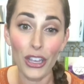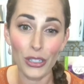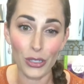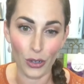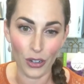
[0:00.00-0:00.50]

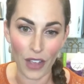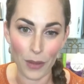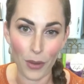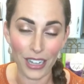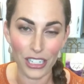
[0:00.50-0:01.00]

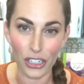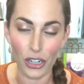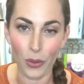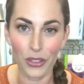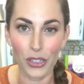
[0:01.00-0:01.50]
certified
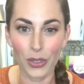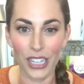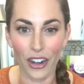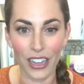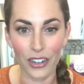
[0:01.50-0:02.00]
practitioner with
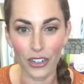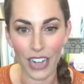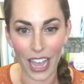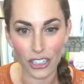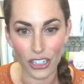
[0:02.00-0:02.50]
doTERRA
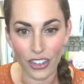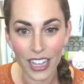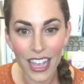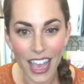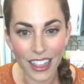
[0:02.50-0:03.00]

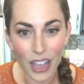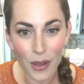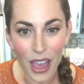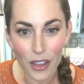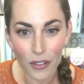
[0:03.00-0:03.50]
International.
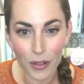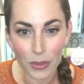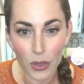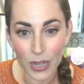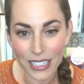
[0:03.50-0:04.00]
Hello, Heather
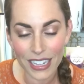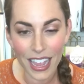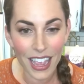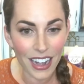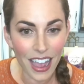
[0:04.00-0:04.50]
from
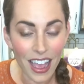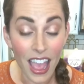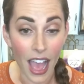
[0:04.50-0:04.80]
Louisiana.